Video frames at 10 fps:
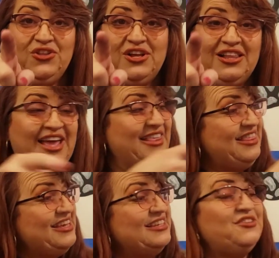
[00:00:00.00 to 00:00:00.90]
look like
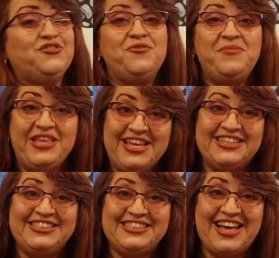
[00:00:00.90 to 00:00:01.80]
this from the
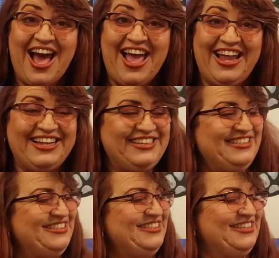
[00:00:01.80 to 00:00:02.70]
inside.
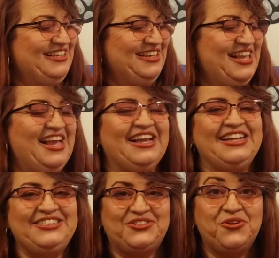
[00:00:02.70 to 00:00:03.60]

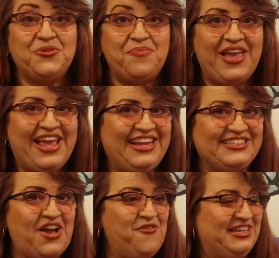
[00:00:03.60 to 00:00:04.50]
Let's turn the page.
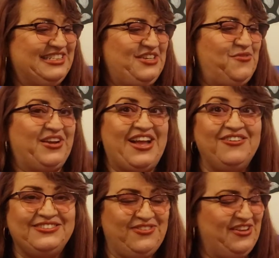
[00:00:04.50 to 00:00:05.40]
I want to see what
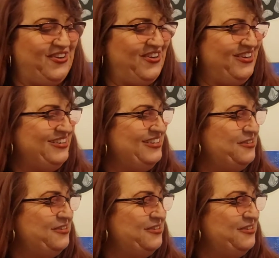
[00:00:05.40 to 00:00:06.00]
else we learn.